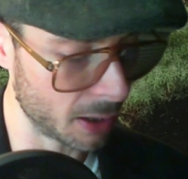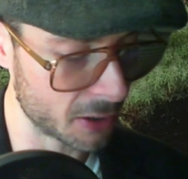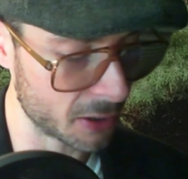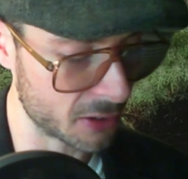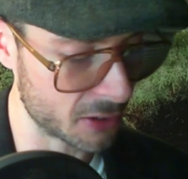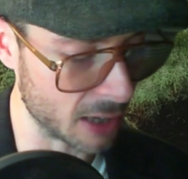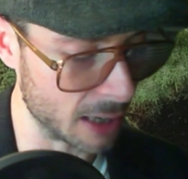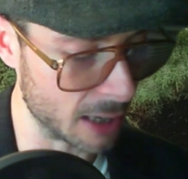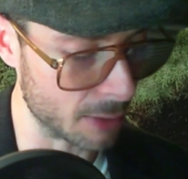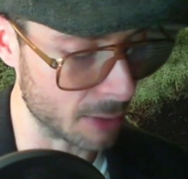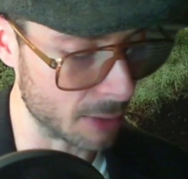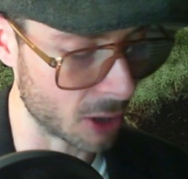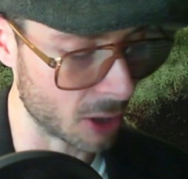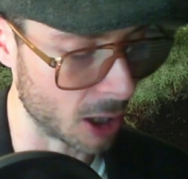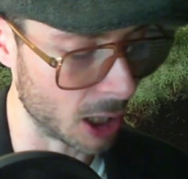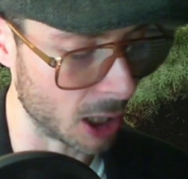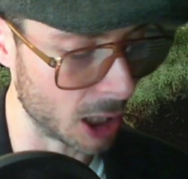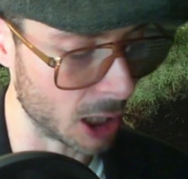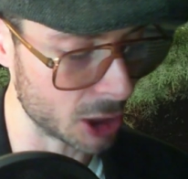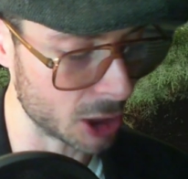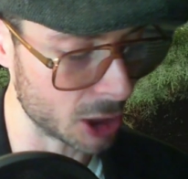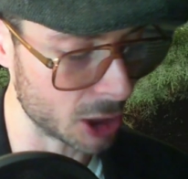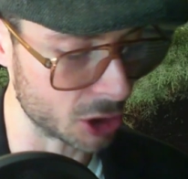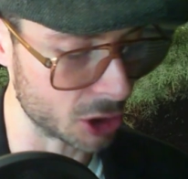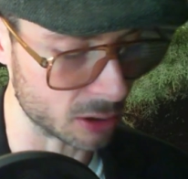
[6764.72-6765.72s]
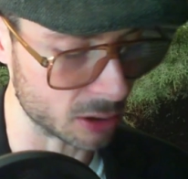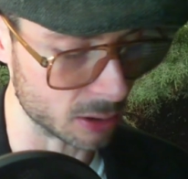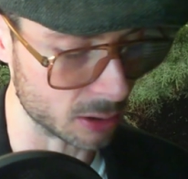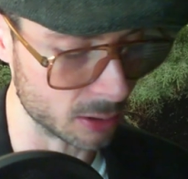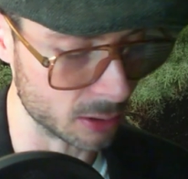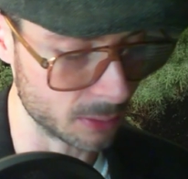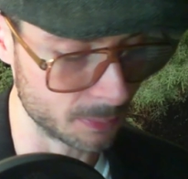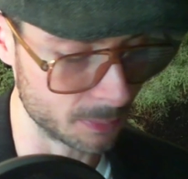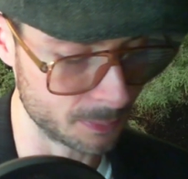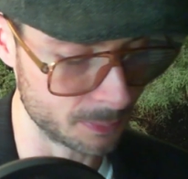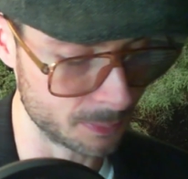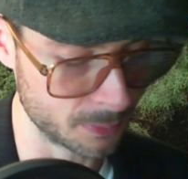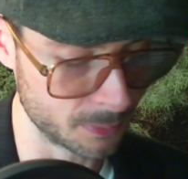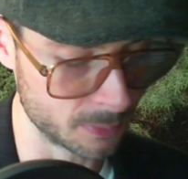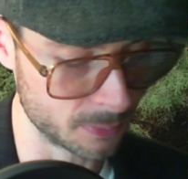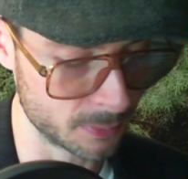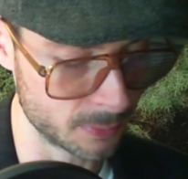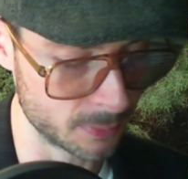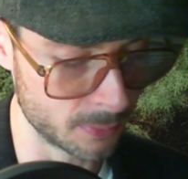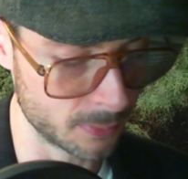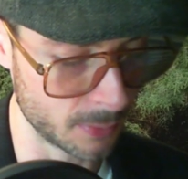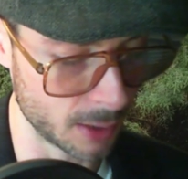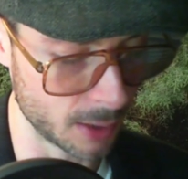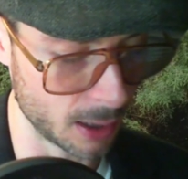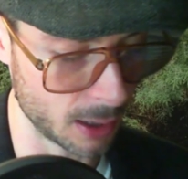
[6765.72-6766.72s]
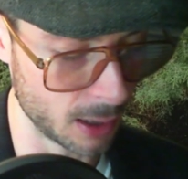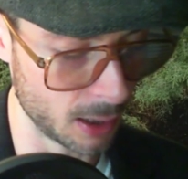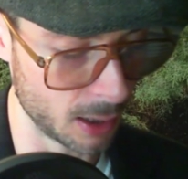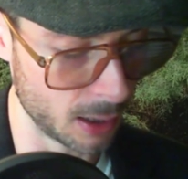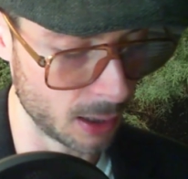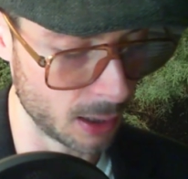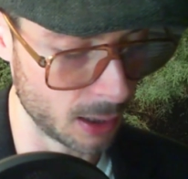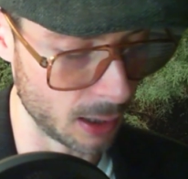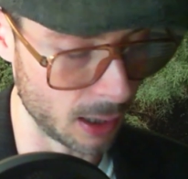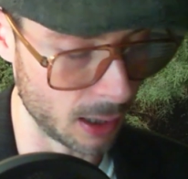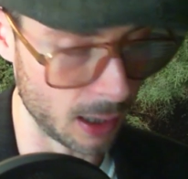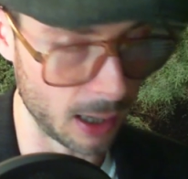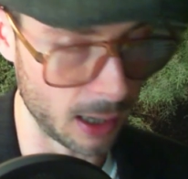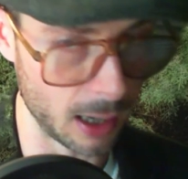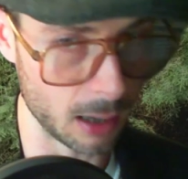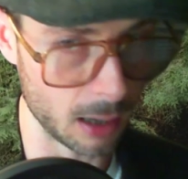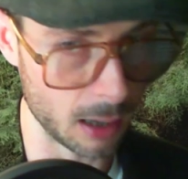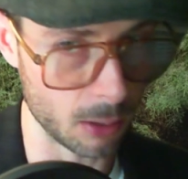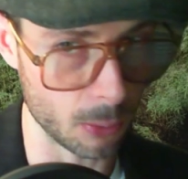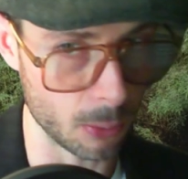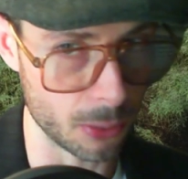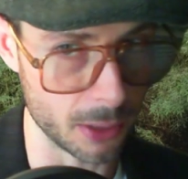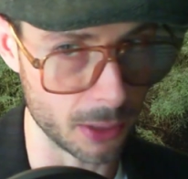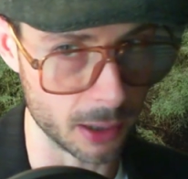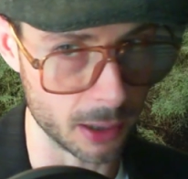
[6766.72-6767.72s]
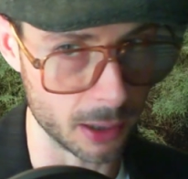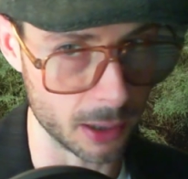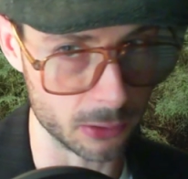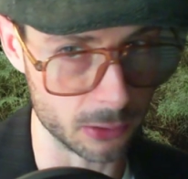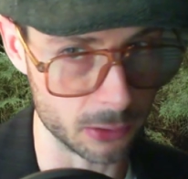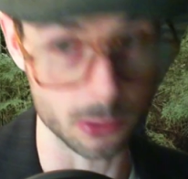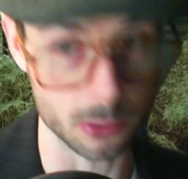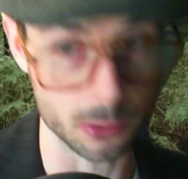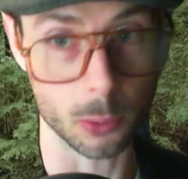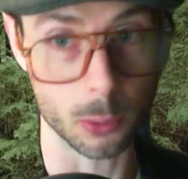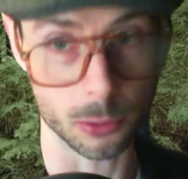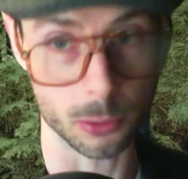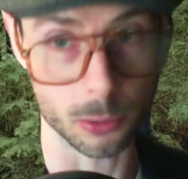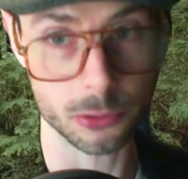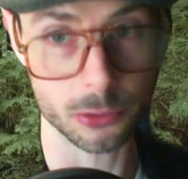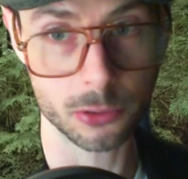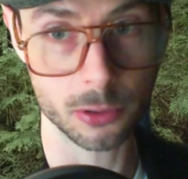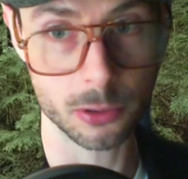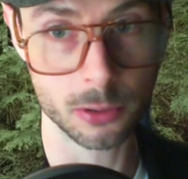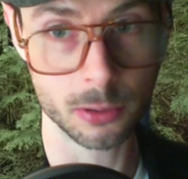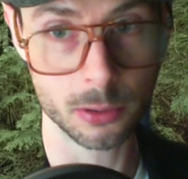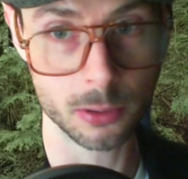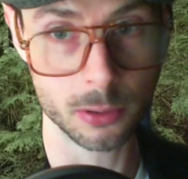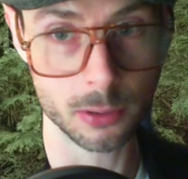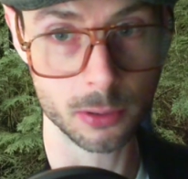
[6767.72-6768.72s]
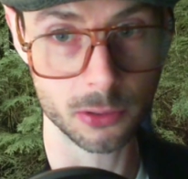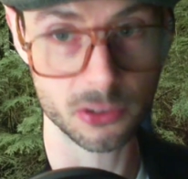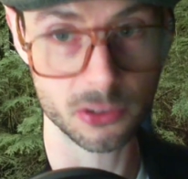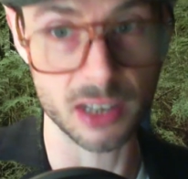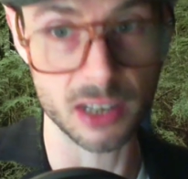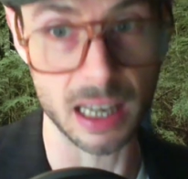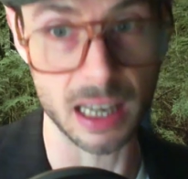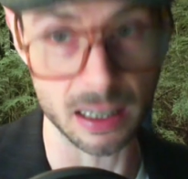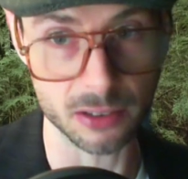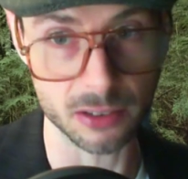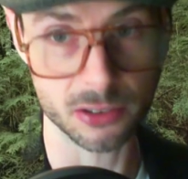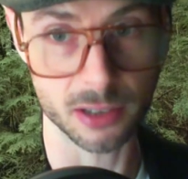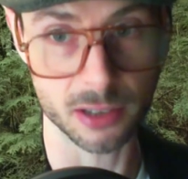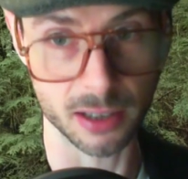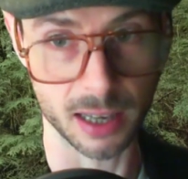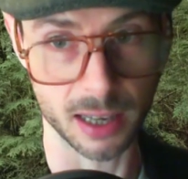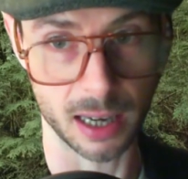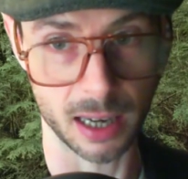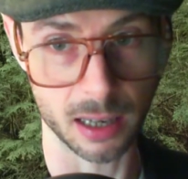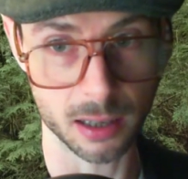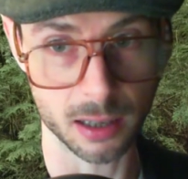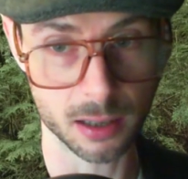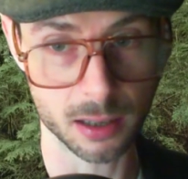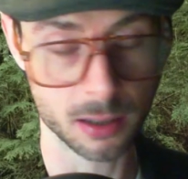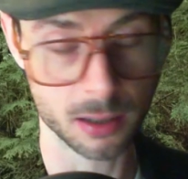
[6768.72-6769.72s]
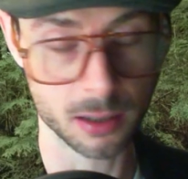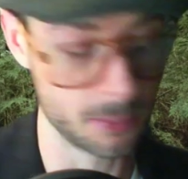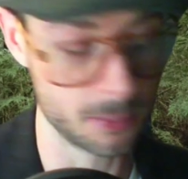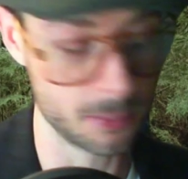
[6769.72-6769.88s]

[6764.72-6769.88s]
the side of caution, I don't think is the worst stance to take.